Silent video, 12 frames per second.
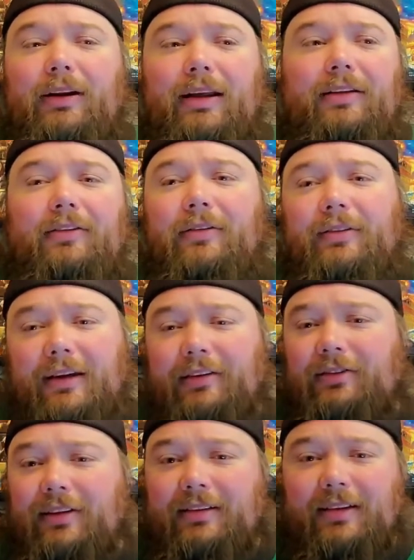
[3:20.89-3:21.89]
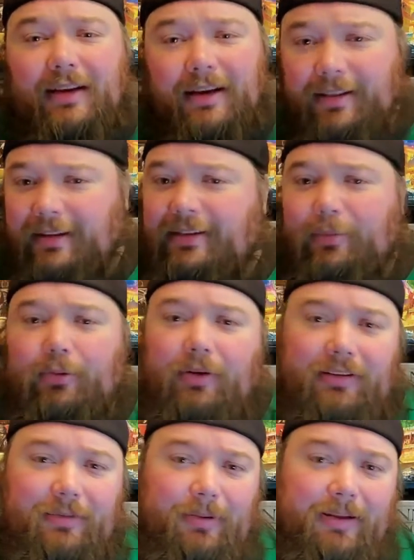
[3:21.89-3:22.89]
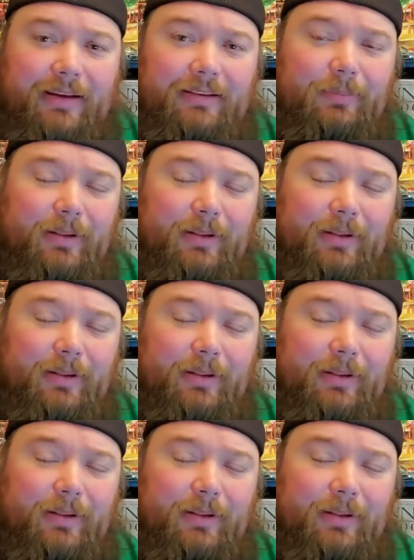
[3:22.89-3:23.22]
in the other sets that someone wants to play as,